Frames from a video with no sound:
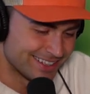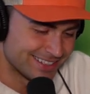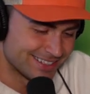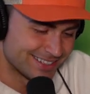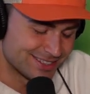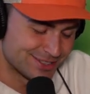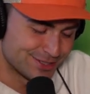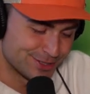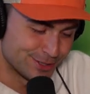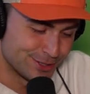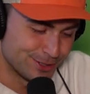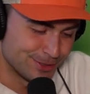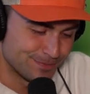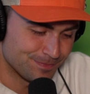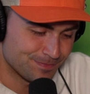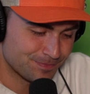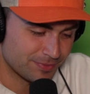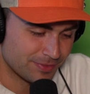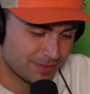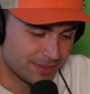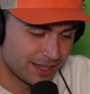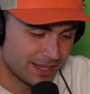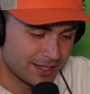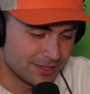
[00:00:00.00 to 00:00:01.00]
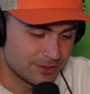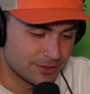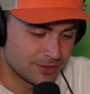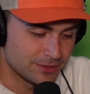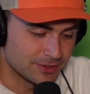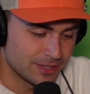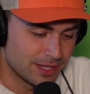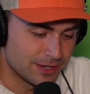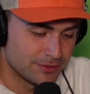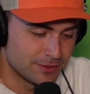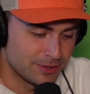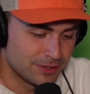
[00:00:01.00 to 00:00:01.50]
It's true. And your
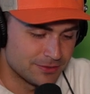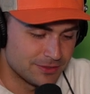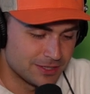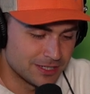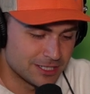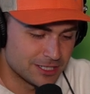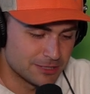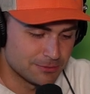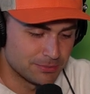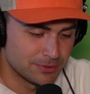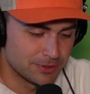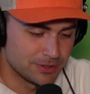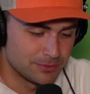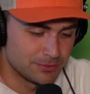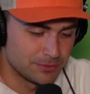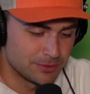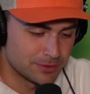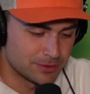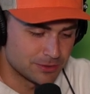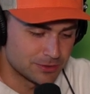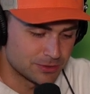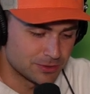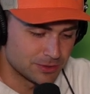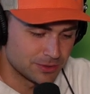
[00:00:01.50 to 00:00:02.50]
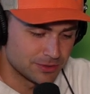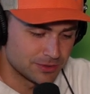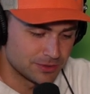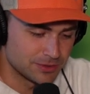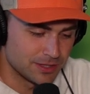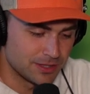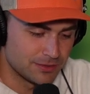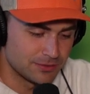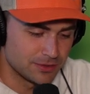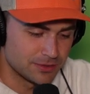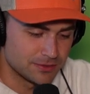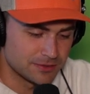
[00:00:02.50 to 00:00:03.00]
level of discipline will control your
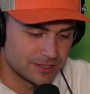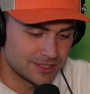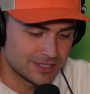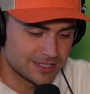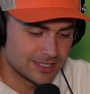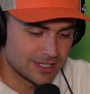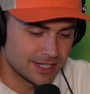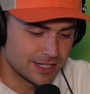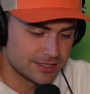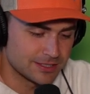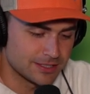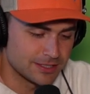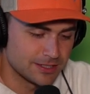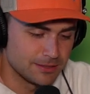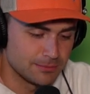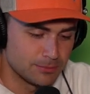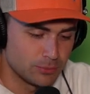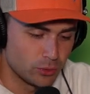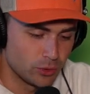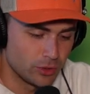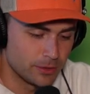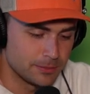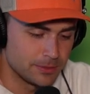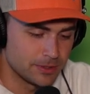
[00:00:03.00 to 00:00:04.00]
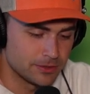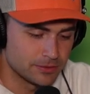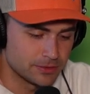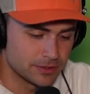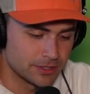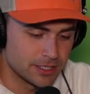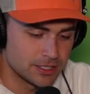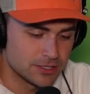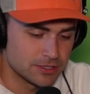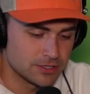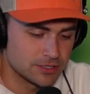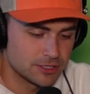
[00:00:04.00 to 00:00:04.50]
level of success in employment,
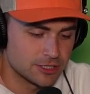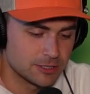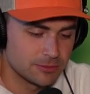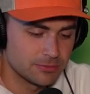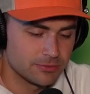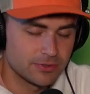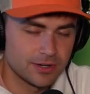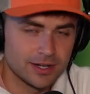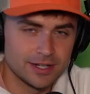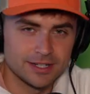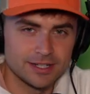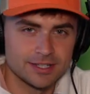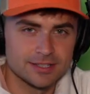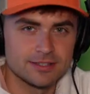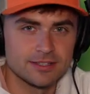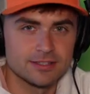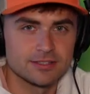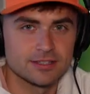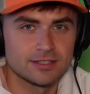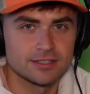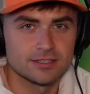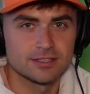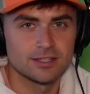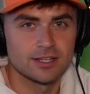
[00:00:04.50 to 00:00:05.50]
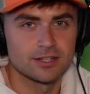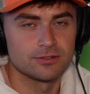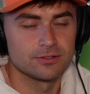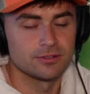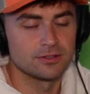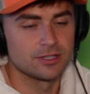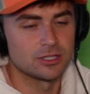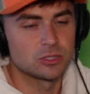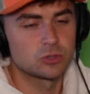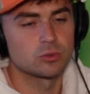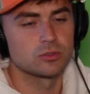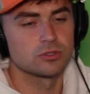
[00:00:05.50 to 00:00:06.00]
relationship, finances,
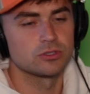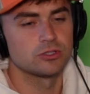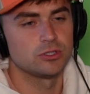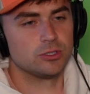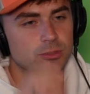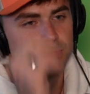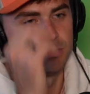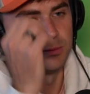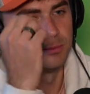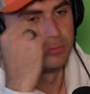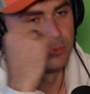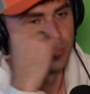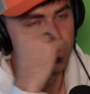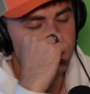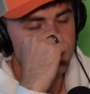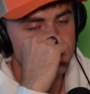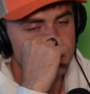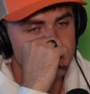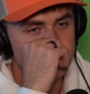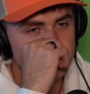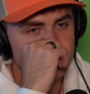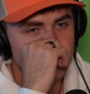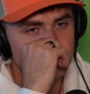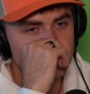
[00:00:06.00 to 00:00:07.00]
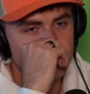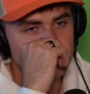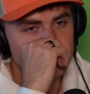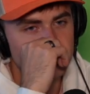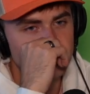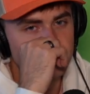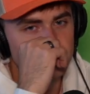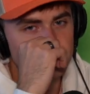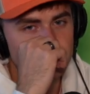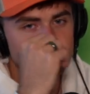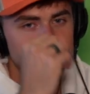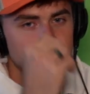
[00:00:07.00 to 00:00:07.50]
etc. This one's super important because I
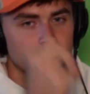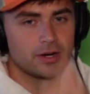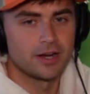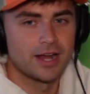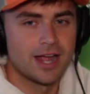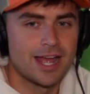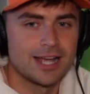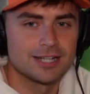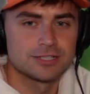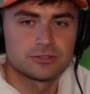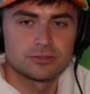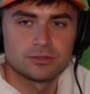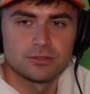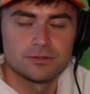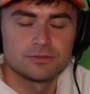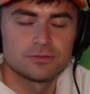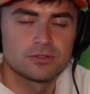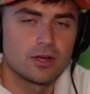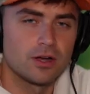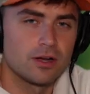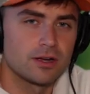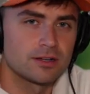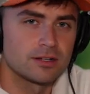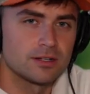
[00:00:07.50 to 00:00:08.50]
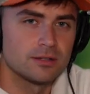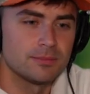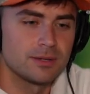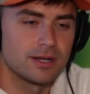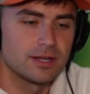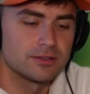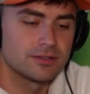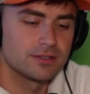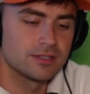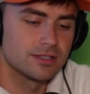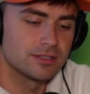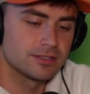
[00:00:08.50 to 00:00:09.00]
remember Umar Ashraf talking
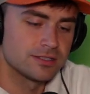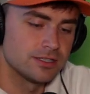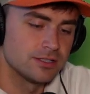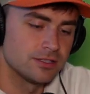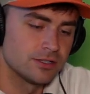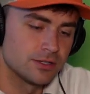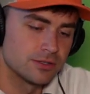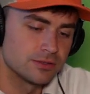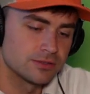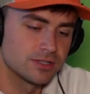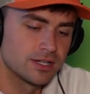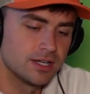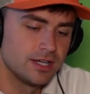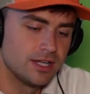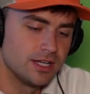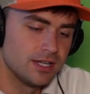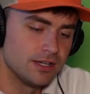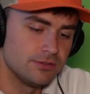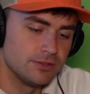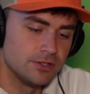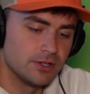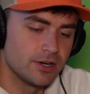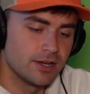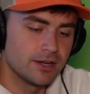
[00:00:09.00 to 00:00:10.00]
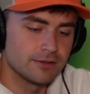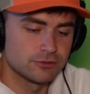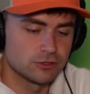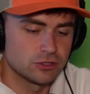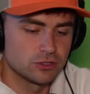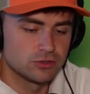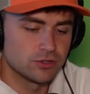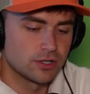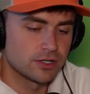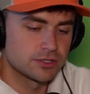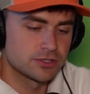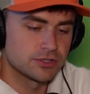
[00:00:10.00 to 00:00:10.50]
about this. He goes, if you don't have
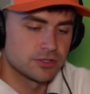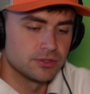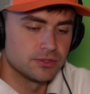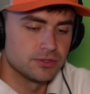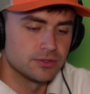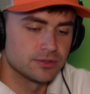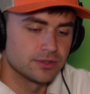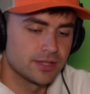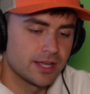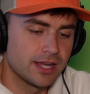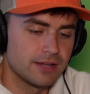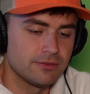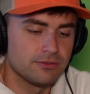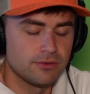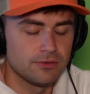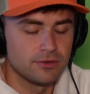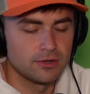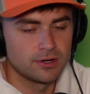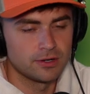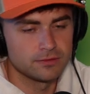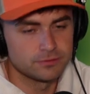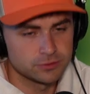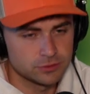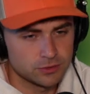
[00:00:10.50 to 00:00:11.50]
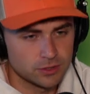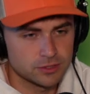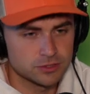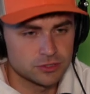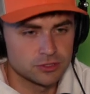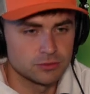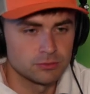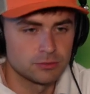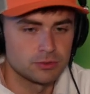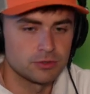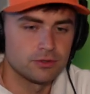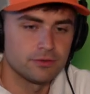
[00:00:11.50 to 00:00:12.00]
structure in your life, if you don't have
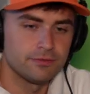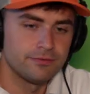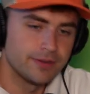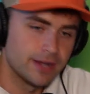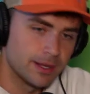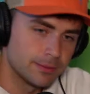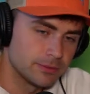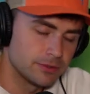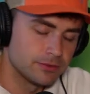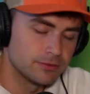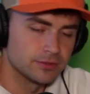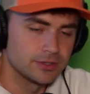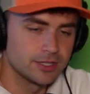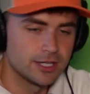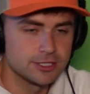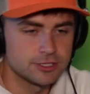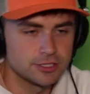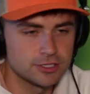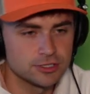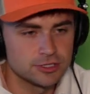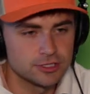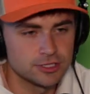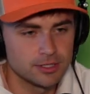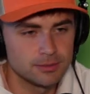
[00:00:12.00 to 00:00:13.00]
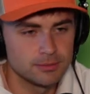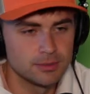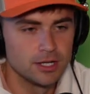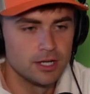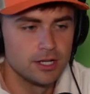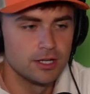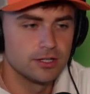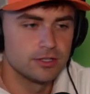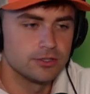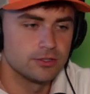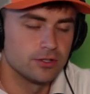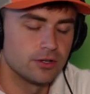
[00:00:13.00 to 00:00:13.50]
structure with your family relationship,
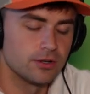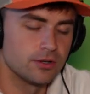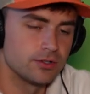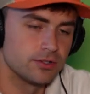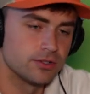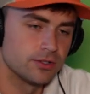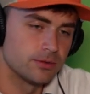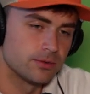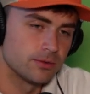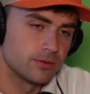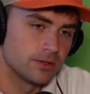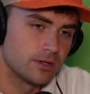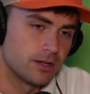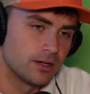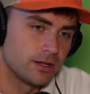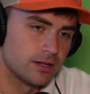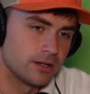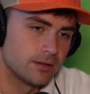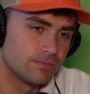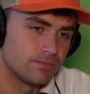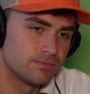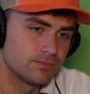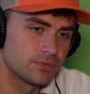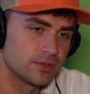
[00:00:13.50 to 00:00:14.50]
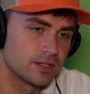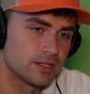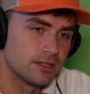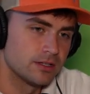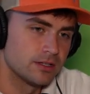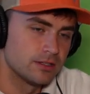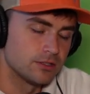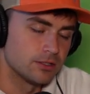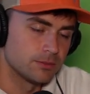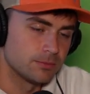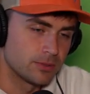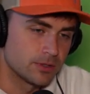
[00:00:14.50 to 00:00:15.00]
your your um,
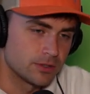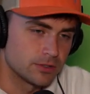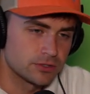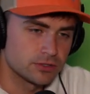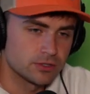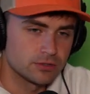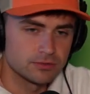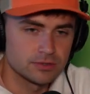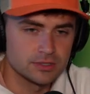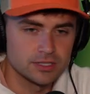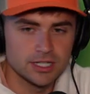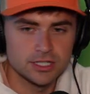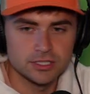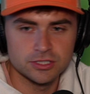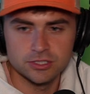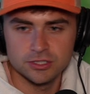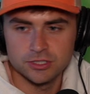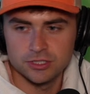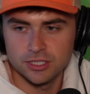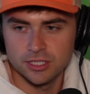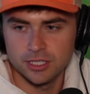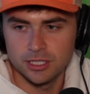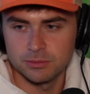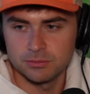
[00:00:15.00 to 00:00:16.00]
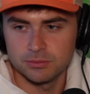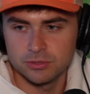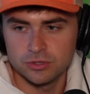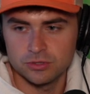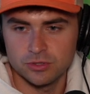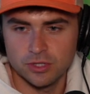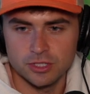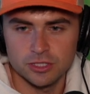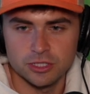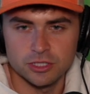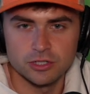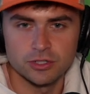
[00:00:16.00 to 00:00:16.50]
your personal relationship,
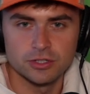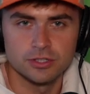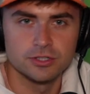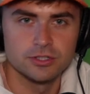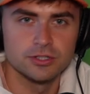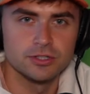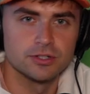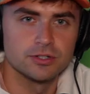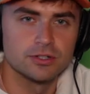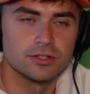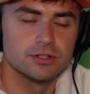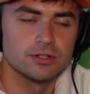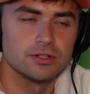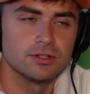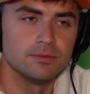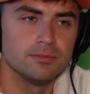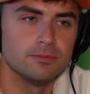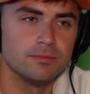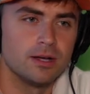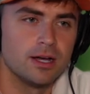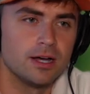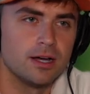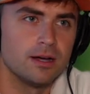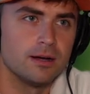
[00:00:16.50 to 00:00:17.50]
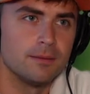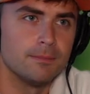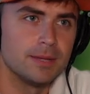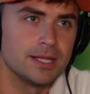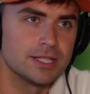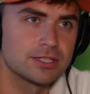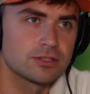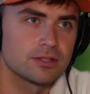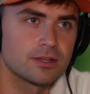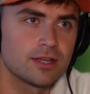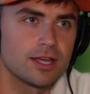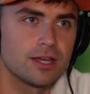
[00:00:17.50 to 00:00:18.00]
structure in your uh,
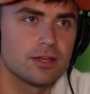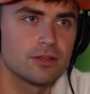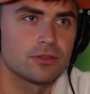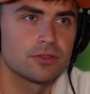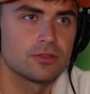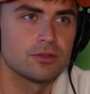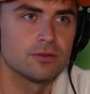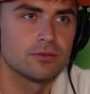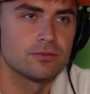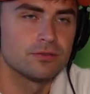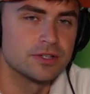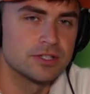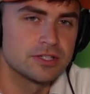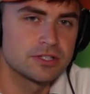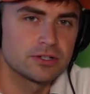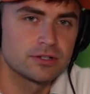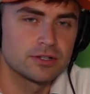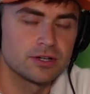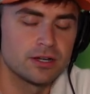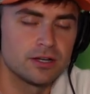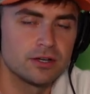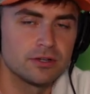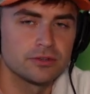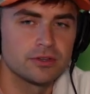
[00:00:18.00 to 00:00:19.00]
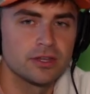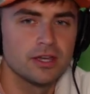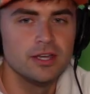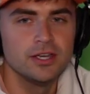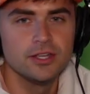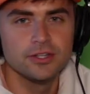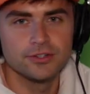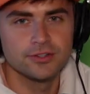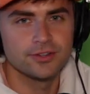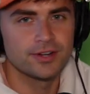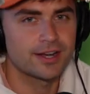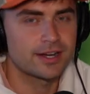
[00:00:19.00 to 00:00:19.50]
mental health, your physical health,
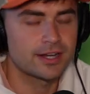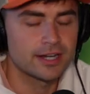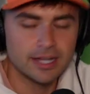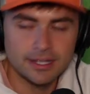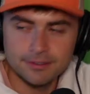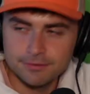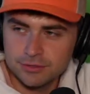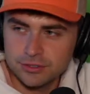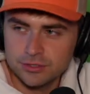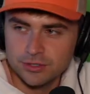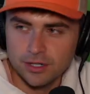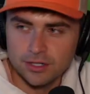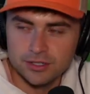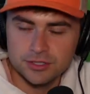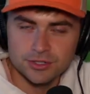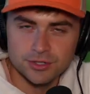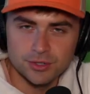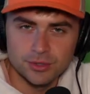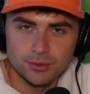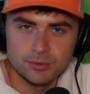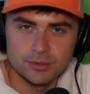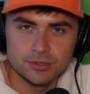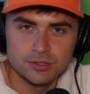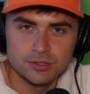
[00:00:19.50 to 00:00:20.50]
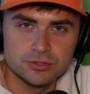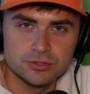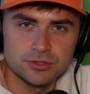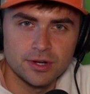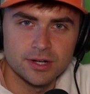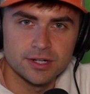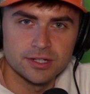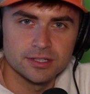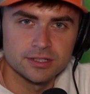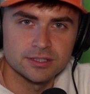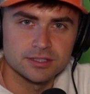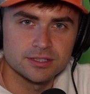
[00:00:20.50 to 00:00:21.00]
you're not going to have structure
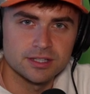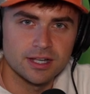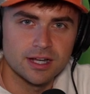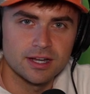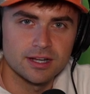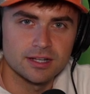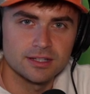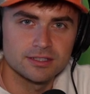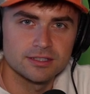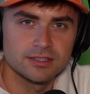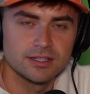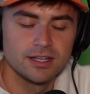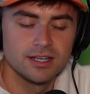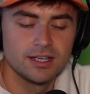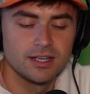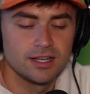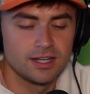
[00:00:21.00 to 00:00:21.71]
trading stocks.